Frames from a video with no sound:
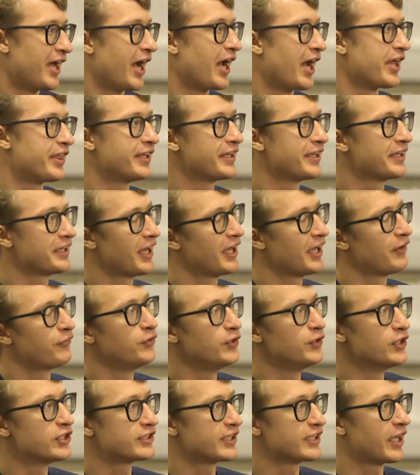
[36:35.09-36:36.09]
I think a
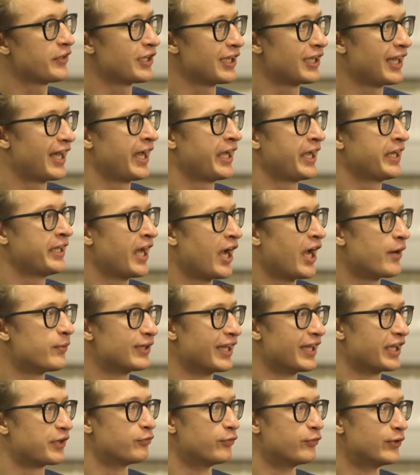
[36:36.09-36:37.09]
few years down the line, I
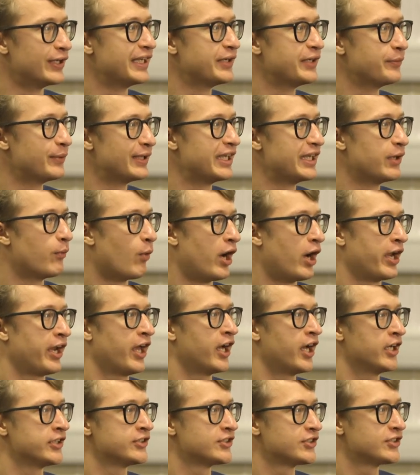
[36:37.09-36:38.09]
would like really really want
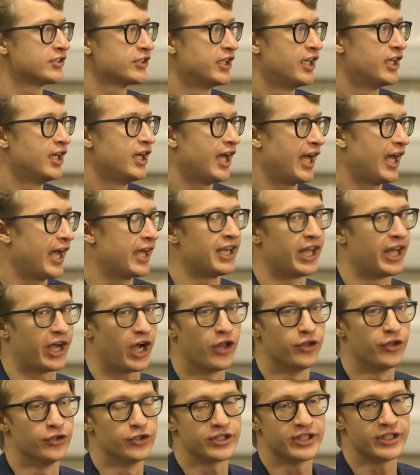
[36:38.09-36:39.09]
us and like
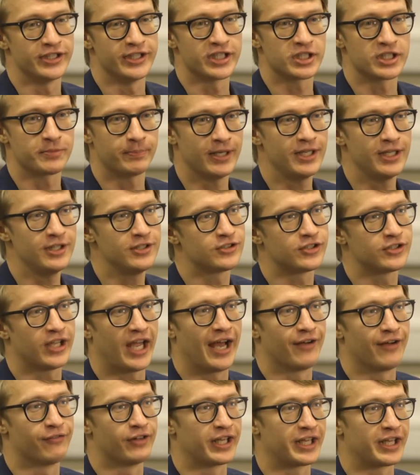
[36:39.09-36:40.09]
others in this space to
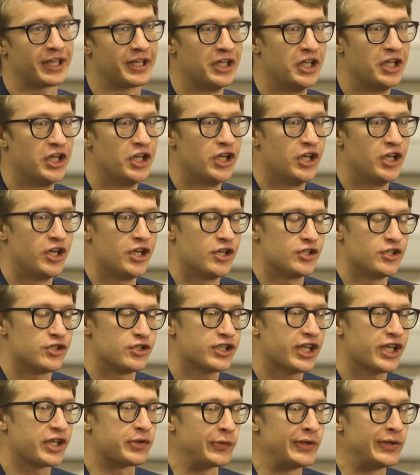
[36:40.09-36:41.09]
have like
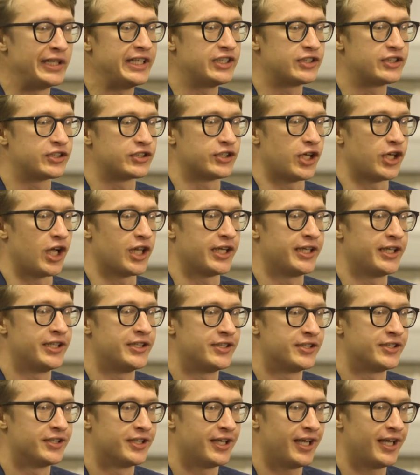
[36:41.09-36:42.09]
just like really
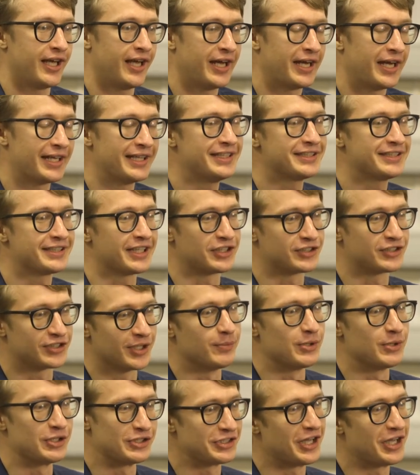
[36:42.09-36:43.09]
solid, at least like
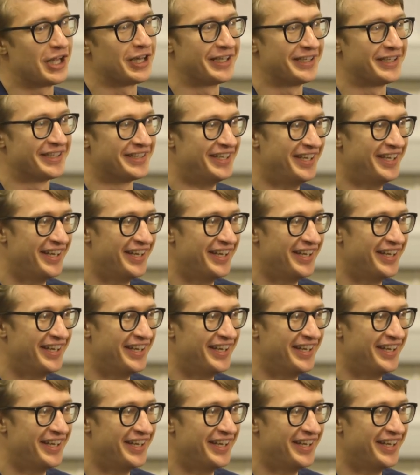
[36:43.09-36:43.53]
somewhat solid